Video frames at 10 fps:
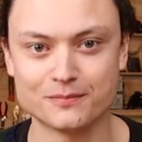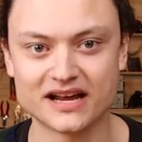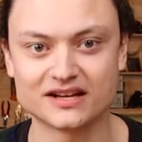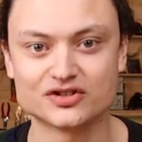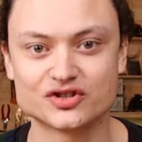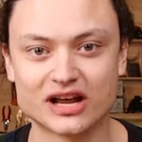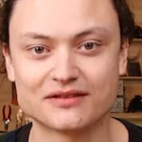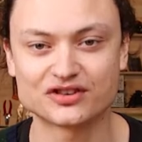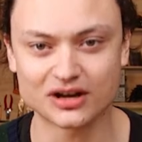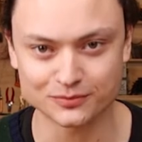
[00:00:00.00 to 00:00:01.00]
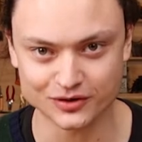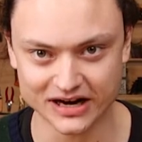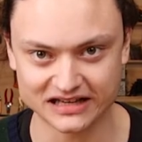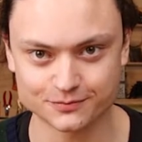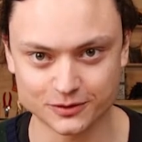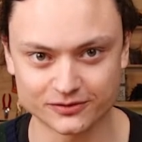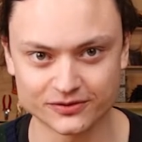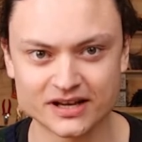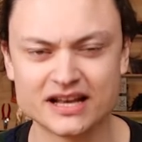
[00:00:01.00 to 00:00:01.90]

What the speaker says: maker should have some grasp on.